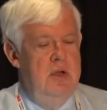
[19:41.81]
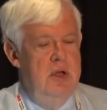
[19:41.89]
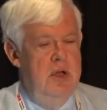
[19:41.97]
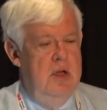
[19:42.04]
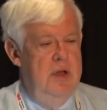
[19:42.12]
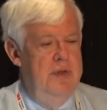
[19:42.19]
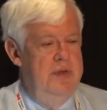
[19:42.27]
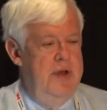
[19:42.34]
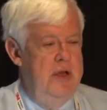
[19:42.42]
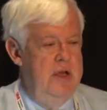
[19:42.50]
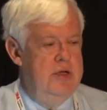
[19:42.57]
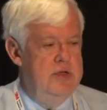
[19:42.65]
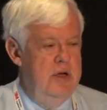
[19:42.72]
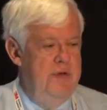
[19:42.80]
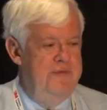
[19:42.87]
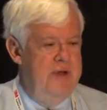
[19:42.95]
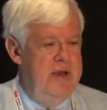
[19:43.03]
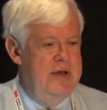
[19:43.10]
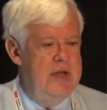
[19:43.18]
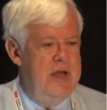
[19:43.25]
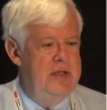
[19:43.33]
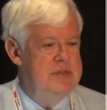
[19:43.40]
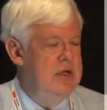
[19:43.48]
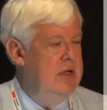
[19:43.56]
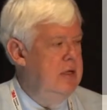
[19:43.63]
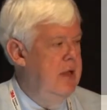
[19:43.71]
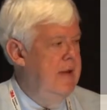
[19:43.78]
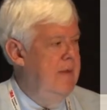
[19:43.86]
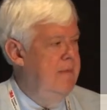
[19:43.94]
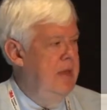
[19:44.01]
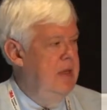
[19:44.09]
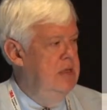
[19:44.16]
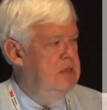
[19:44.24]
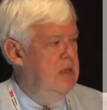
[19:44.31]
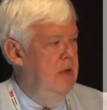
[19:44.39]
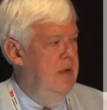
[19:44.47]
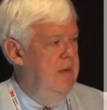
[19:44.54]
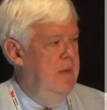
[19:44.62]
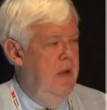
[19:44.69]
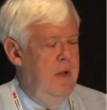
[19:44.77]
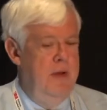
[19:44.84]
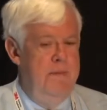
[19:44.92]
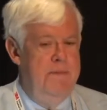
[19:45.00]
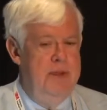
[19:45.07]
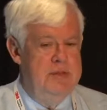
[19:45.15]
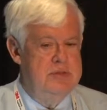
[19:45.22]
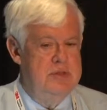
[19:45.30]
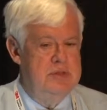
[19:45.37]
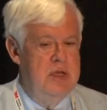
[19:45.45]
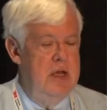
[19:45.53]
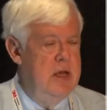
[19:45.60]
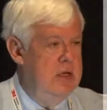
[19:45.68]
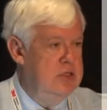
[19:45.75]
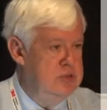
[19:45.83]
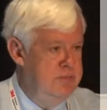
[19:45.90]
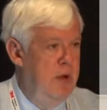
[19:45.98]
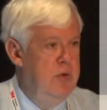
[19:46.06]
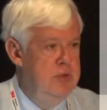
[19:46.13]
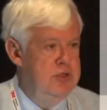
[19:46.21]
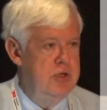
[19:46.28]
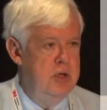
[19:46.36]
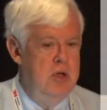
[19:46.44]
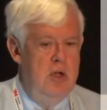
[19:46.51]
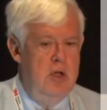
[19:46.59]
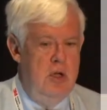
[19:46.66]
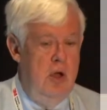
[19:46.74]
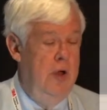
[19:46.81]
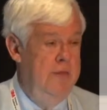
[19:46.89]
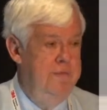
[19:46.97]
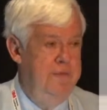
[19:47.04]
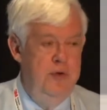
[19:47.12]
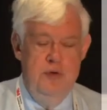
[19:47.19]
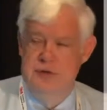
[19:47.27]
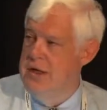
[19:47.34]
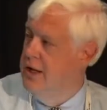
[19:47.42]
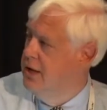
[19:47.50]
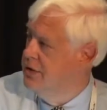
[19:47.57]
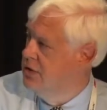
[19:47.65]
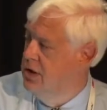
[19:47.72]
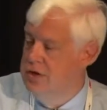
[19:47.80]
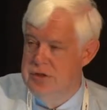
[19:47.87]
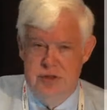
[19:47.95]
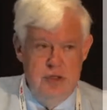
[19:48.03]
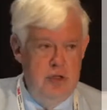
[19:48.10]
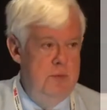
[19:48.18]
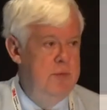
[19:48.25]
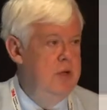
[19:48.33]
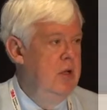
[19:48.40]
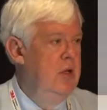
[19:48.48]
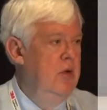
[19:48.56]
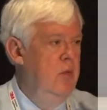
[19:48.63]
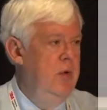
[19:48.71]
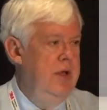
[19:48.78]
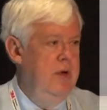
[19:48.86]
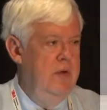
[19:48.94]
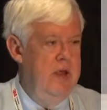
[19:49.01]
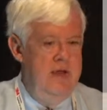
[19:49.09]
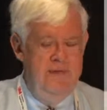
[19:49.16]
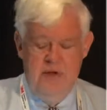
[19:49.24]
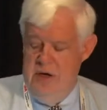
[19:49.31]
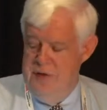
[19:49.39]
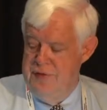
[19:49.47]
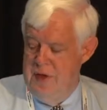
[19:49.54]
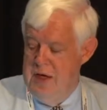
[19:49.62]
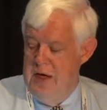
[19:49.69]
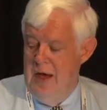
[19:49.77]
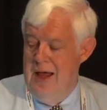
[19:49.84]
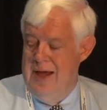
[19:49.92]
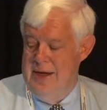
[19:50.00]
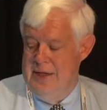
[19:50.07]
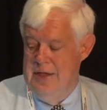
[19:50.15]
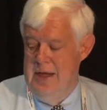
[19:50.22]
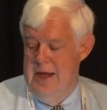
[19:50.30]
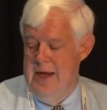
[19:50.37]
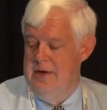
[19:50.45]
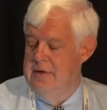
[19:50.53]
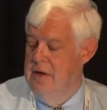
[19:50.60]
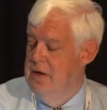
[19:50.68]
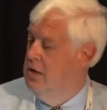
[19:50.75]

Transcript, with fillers: uh, the nation a fantastic database on, on pesticide exposure on foods as consumed. We don't have anything like that